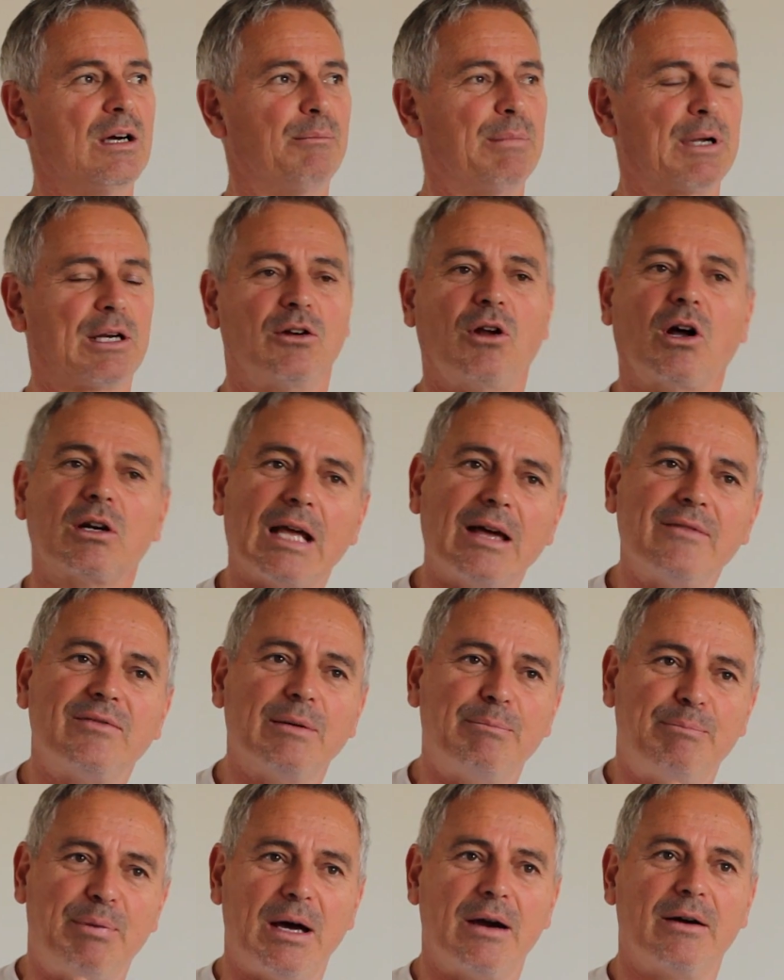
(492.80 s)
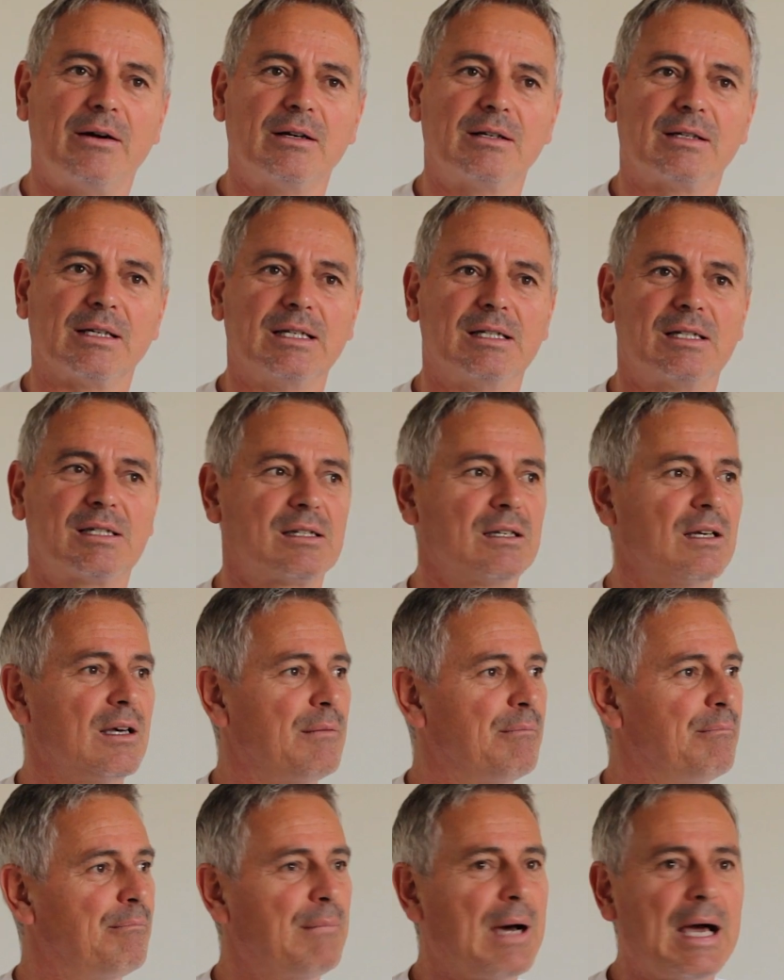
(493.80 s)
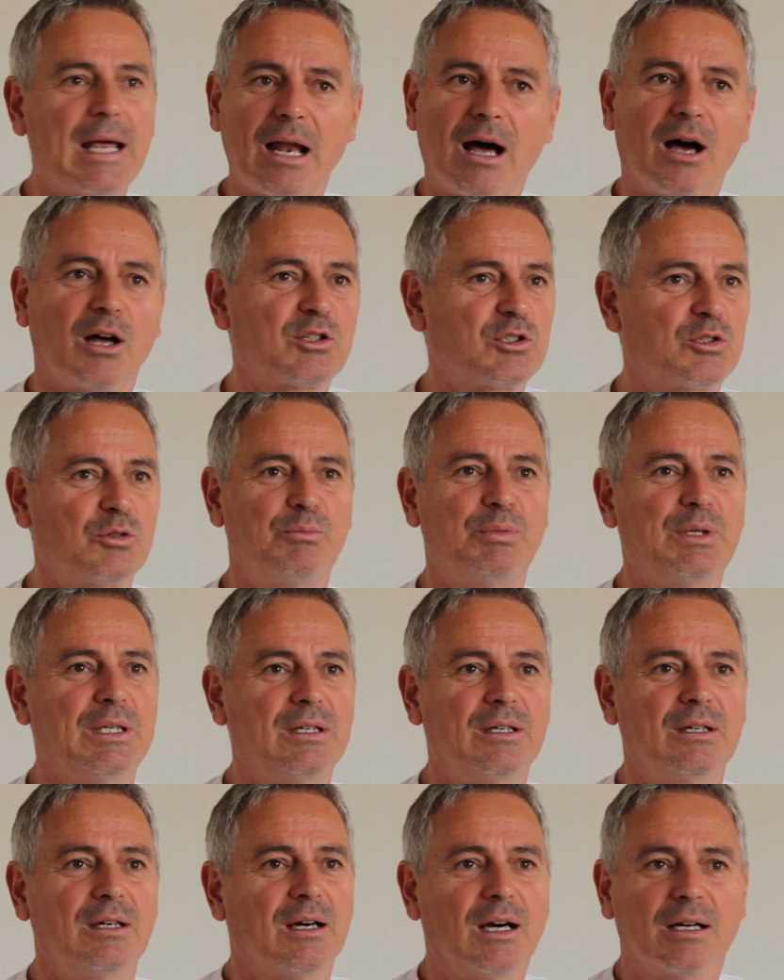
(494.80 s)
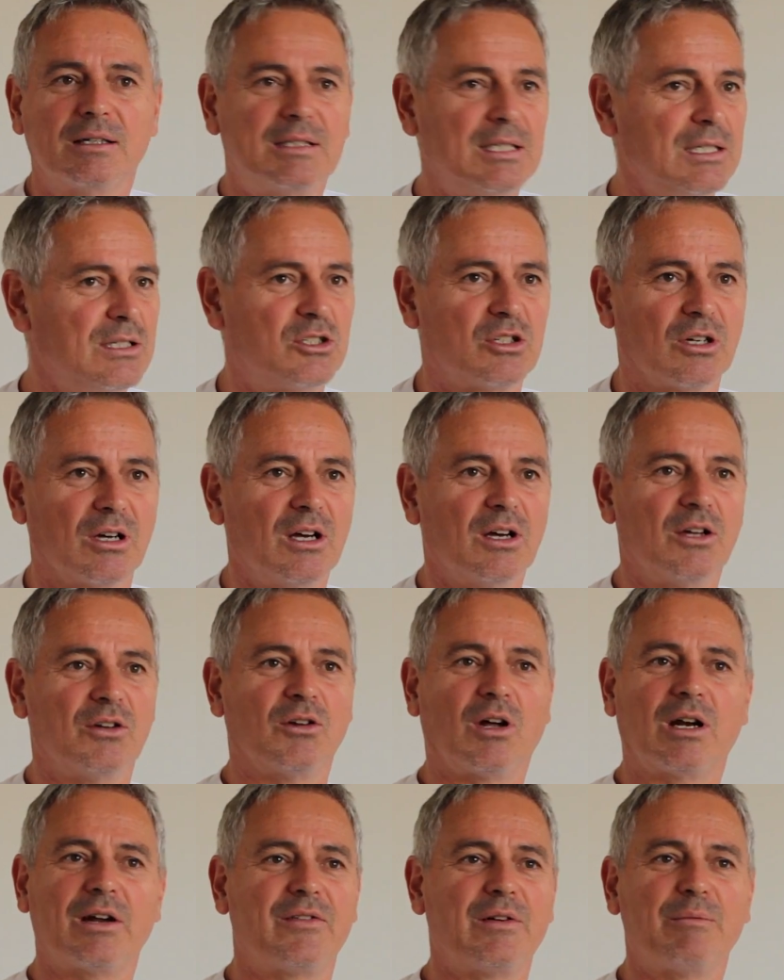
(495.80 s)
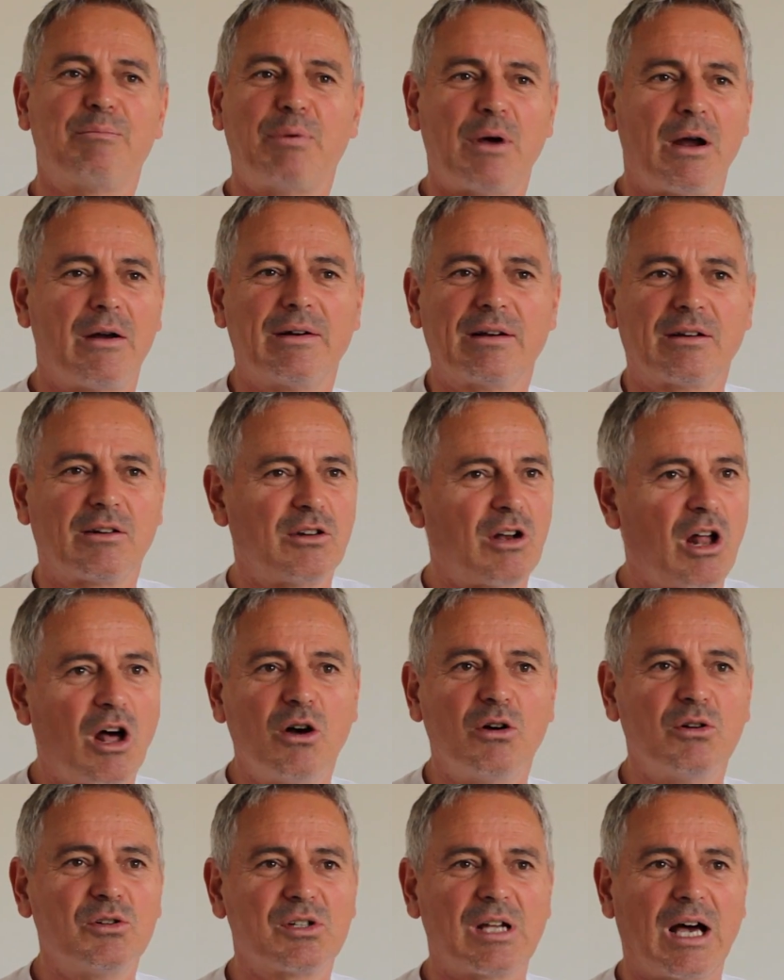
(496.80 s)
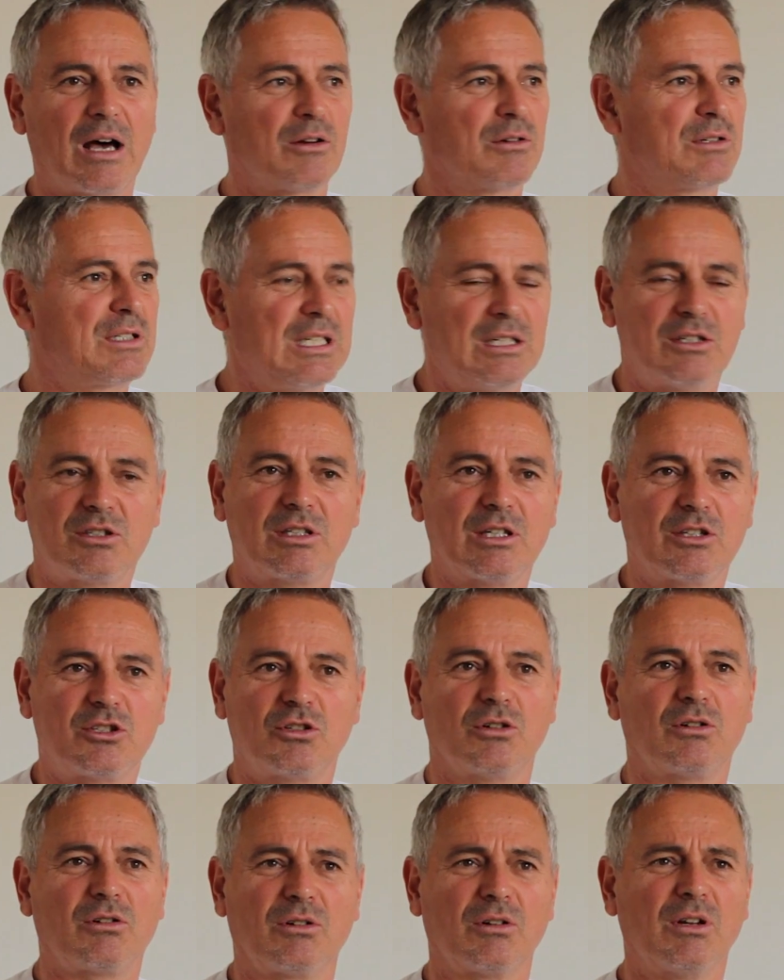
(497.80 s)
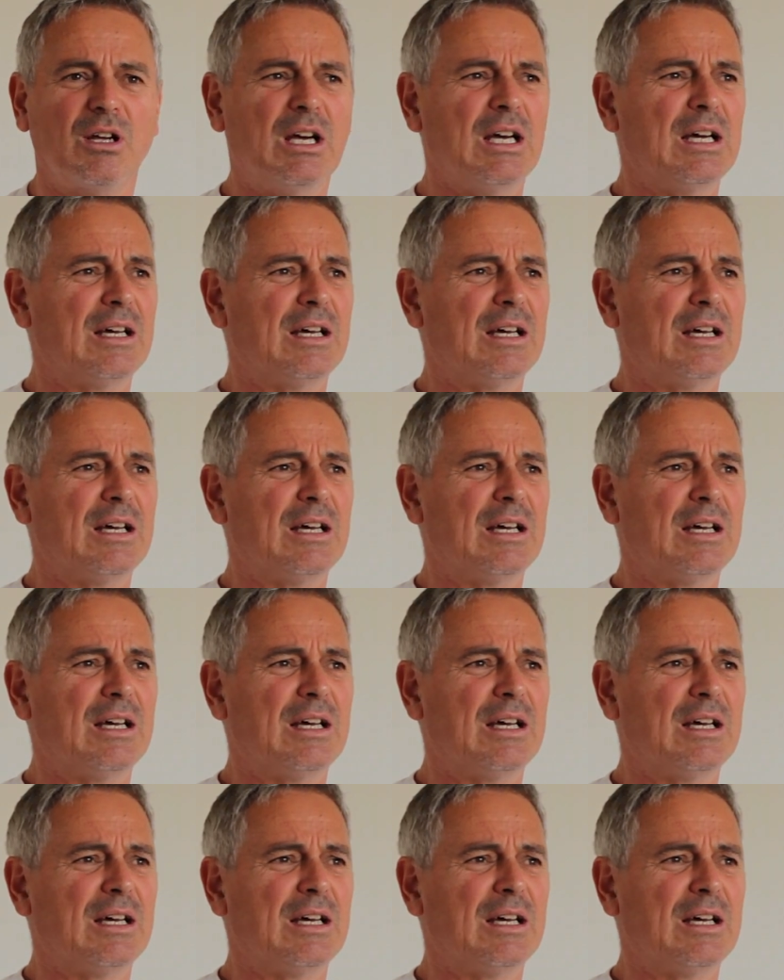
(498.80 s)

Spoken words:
But not every parent is made out to be a teacher. Not every parent knows how to teach their children.